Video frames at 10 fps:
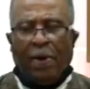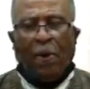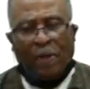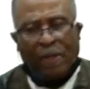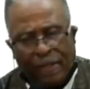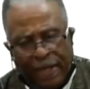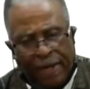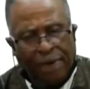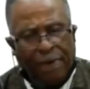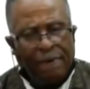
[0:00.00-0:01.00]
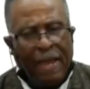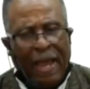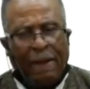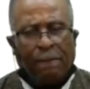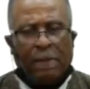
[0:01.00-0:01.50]
early year in
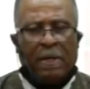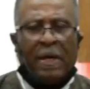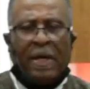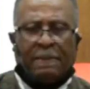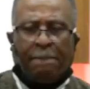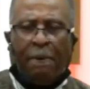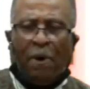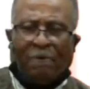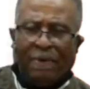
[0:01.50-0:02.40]
our as a part of our